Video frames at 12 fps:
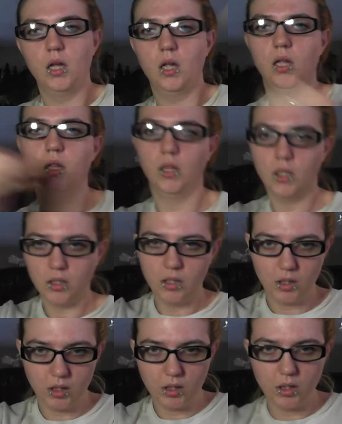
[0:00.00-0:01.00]
Let's
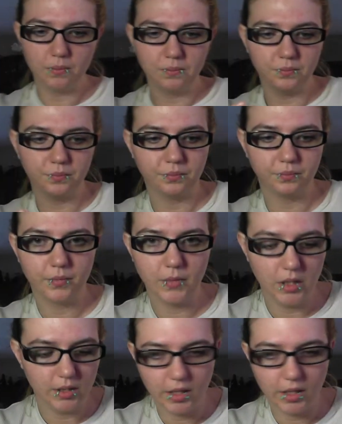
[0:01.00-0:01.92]
take